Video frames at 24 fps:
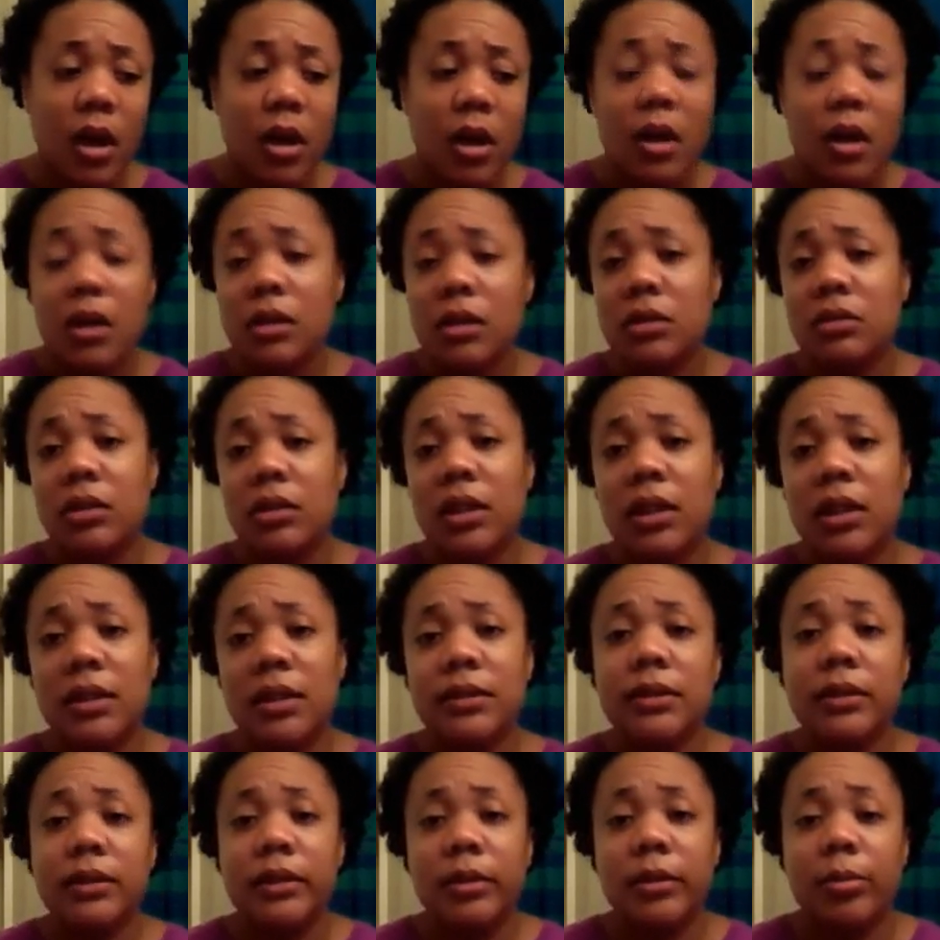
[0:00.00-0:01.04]
so yeah, that's
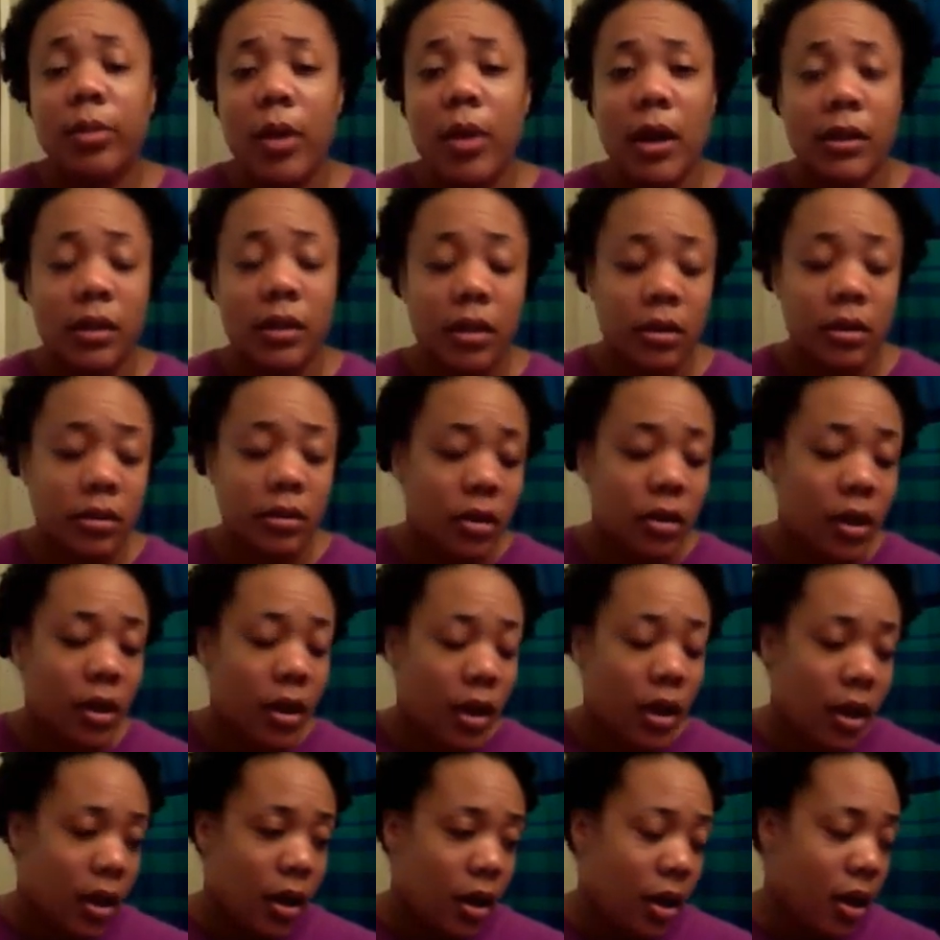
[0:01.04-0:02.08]
a good product,
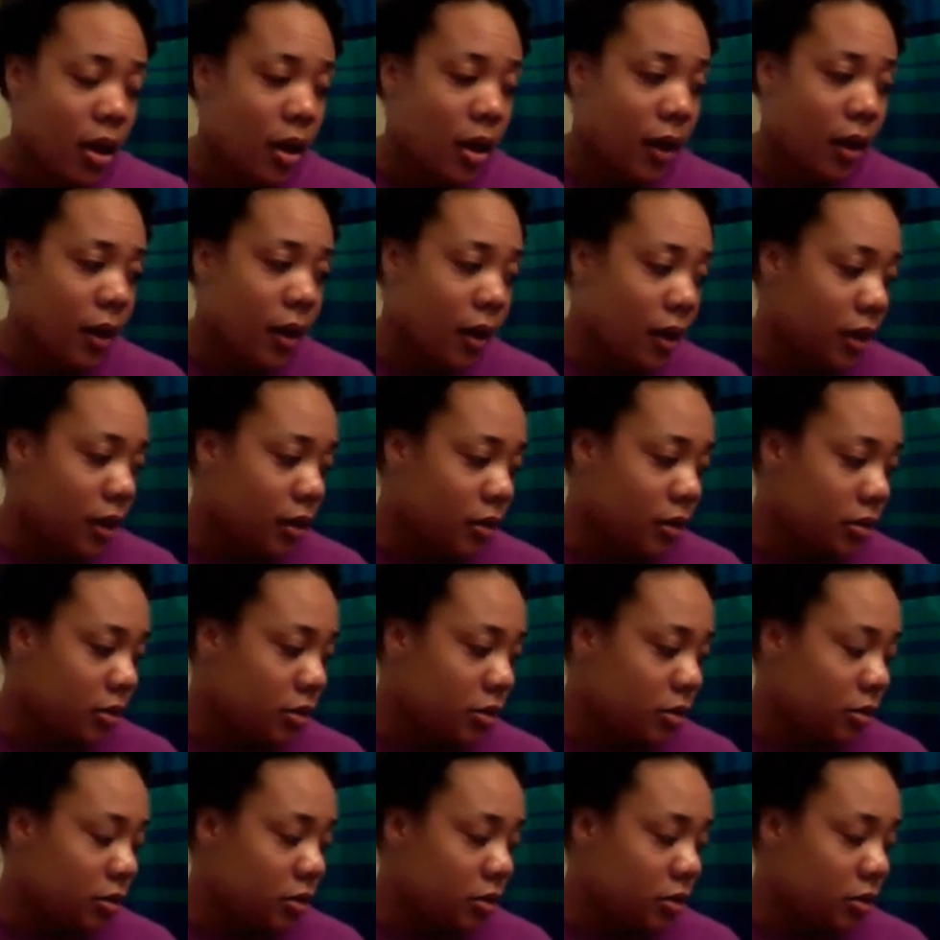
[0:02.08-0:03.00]
and